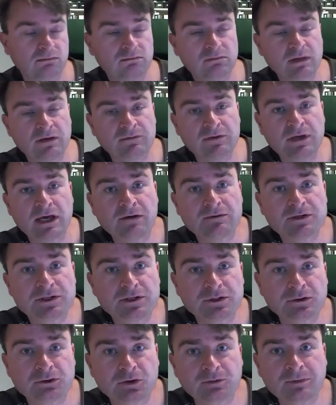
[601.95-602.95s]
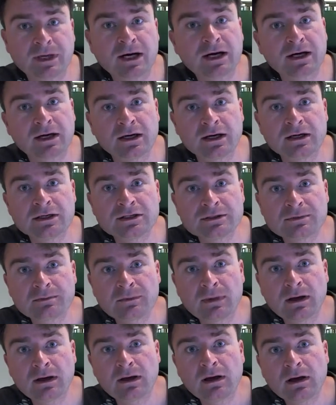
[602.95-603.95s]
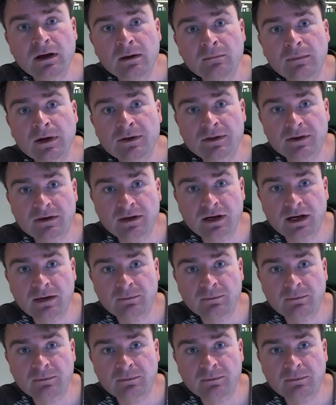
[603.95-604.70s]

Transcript: if you have children my age, by the time